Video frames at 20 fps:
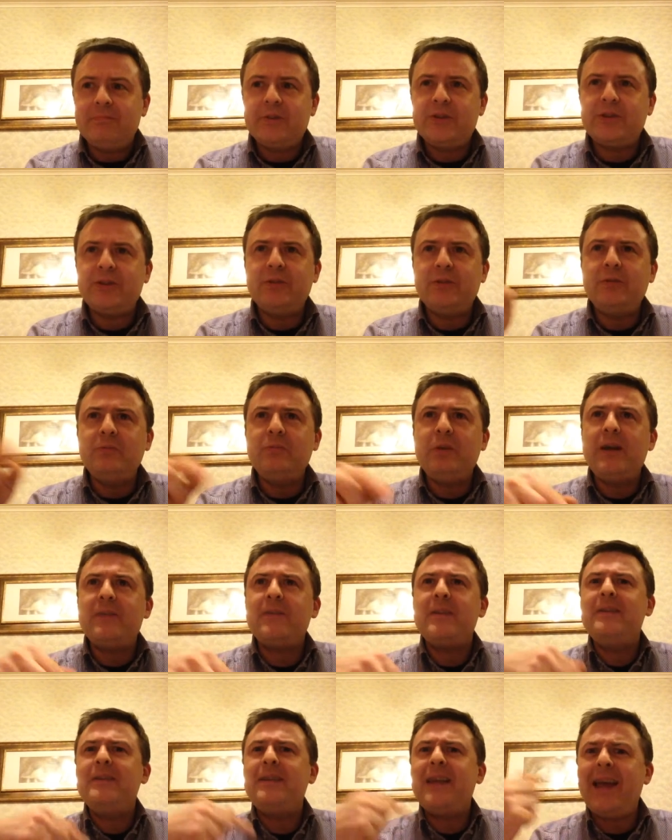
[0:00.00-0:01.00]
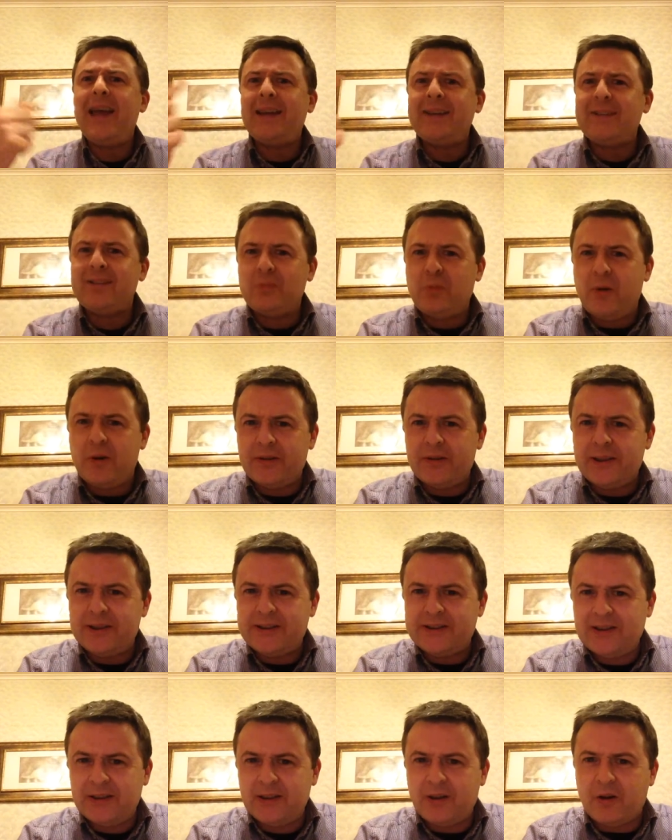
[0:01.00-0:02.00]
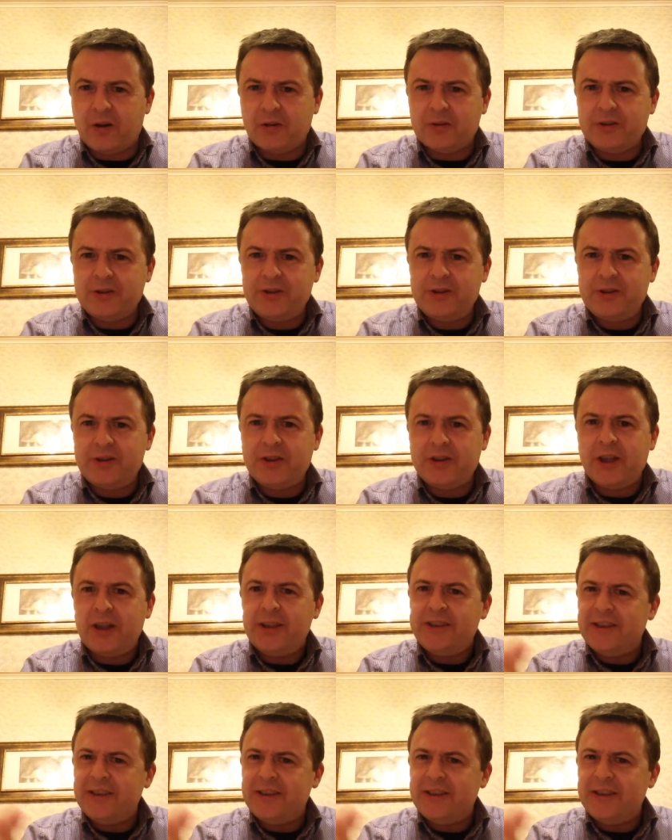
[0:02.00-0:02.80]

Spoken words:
to where the next one has launched,